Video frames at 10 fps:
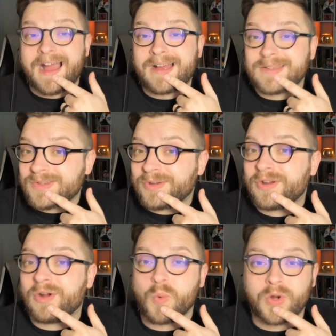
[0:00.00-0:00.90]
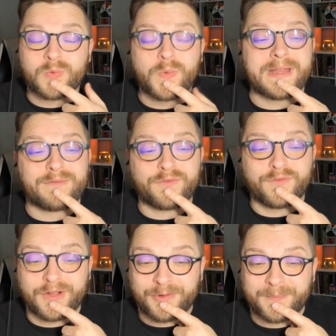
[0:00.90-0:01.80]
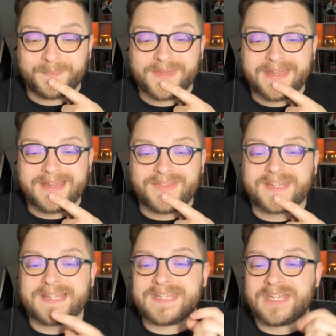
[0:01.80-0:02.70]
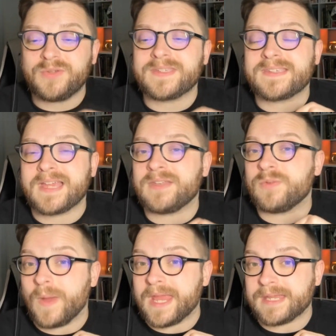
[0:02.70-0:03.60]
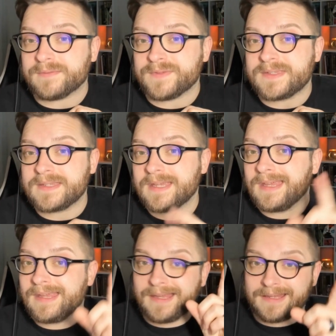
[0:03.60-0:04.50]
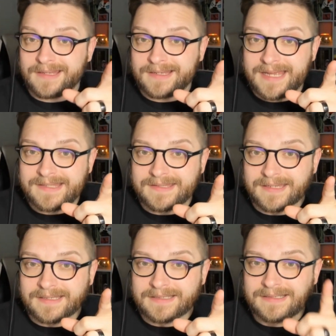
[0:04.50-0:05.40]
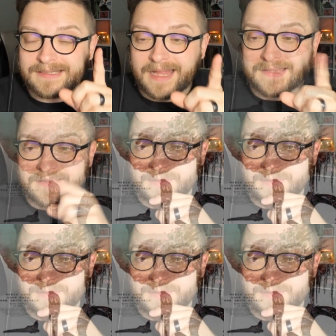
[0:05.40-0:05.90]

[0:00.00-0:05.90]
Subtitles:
Oscar award-winning film that continues to send waves. You guessed it, Godzilla